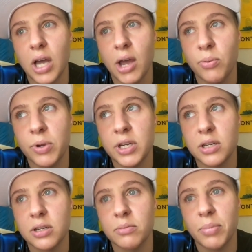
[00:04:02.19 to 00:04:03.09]
I
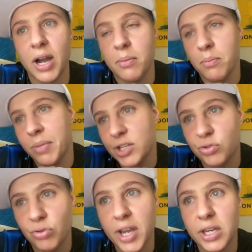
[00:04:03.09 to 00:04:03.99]
winning by
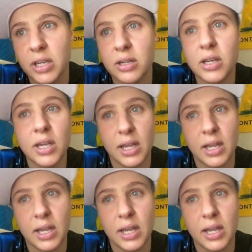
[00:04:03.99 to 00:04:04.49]
striking,